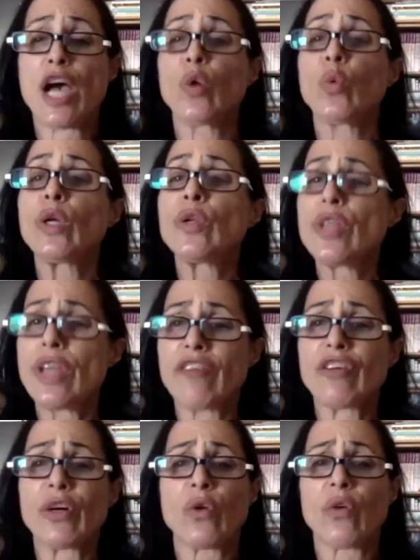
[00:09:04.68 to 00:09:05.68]
will
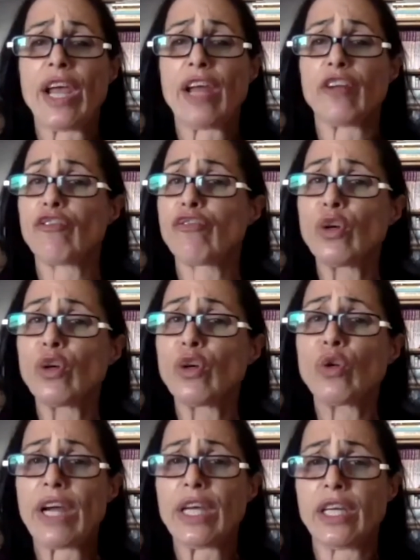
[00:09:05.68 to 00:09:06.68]
never grant full
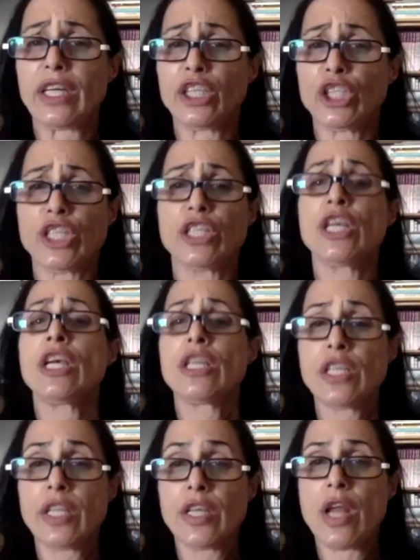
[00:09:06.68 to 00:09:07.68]
recognition
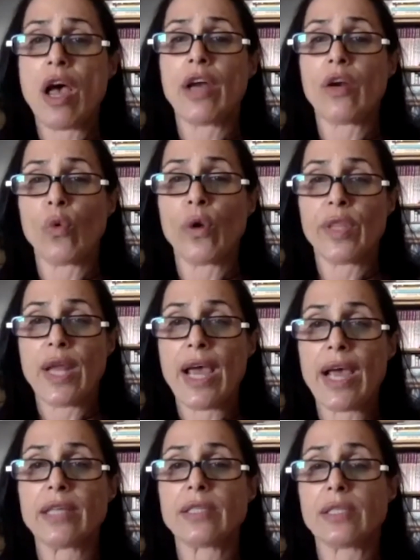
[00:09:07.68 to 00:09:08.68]
to the
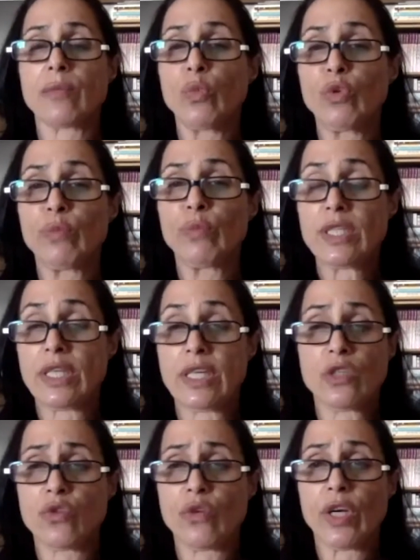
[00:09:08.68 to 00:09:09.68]
non-Orthodox movements in
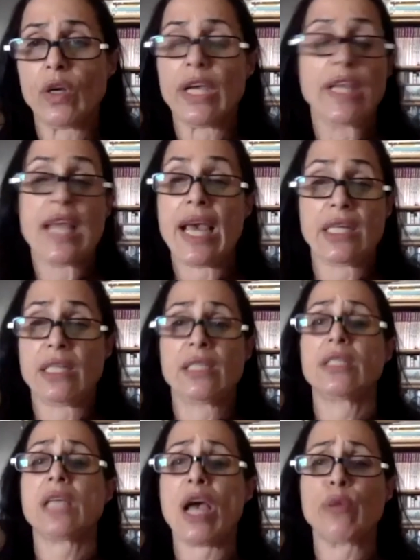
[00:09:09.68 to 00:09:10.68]
Israel, and that
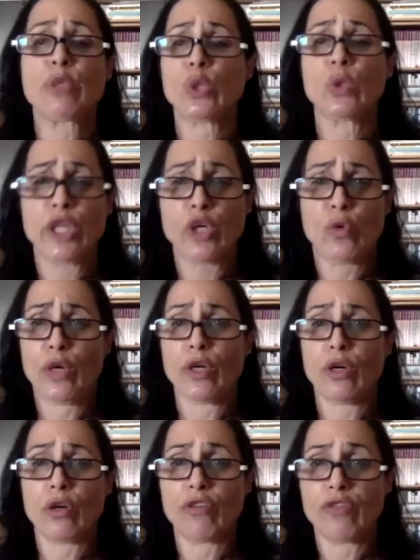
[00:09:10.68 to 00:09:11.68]
is absolutely
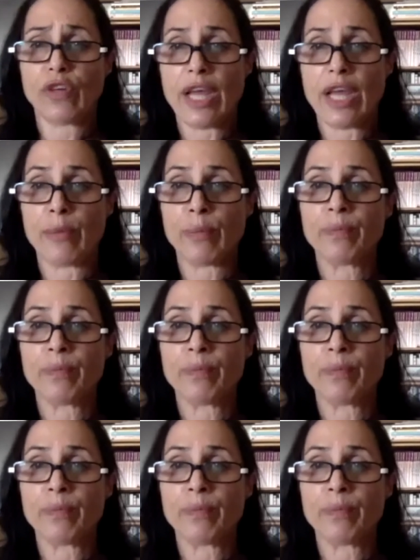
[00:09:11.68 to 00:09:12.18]
critical for them.